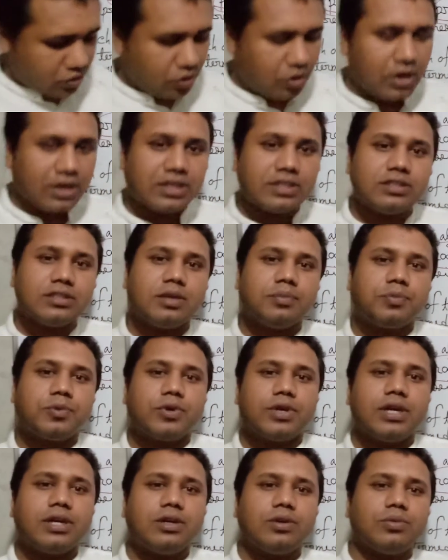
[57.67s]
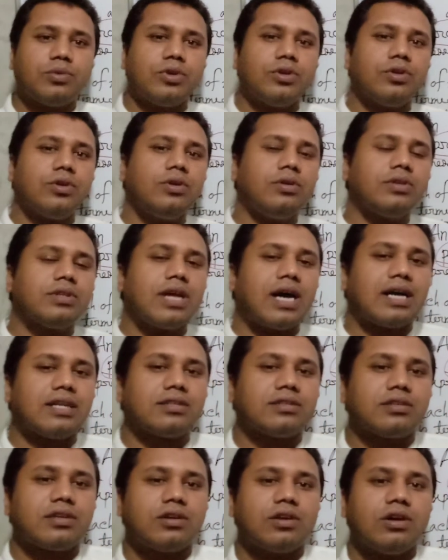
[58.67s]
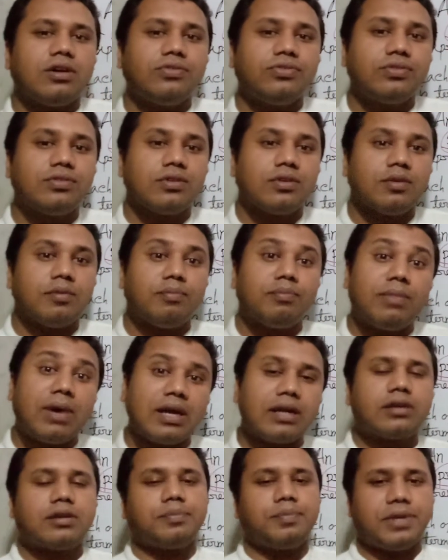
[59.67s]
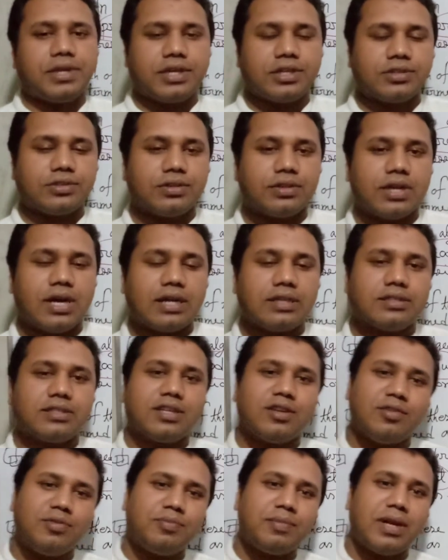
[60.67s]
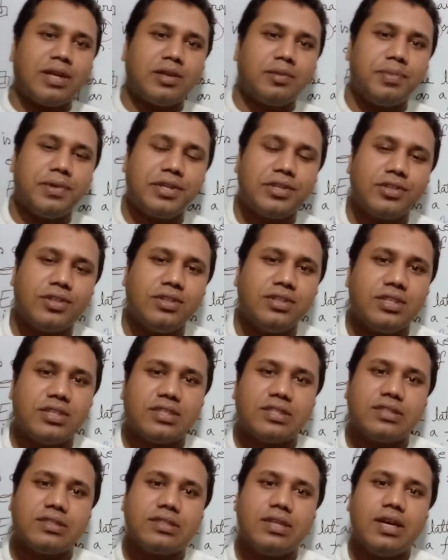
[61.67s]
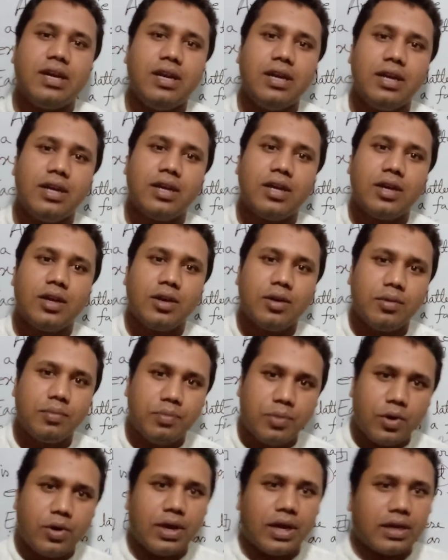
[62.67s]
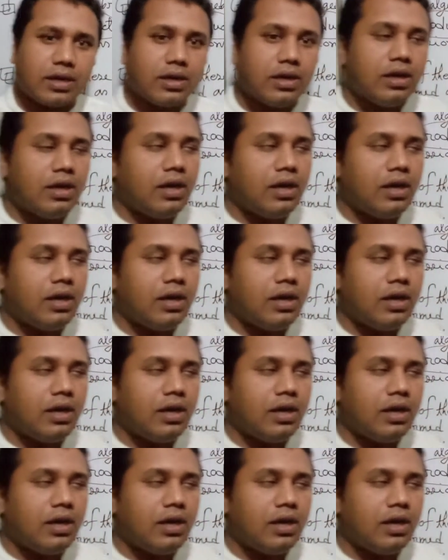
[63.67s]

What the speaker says: what is the product? We know the answer of multiplication. The answer of multiplication, this is the product.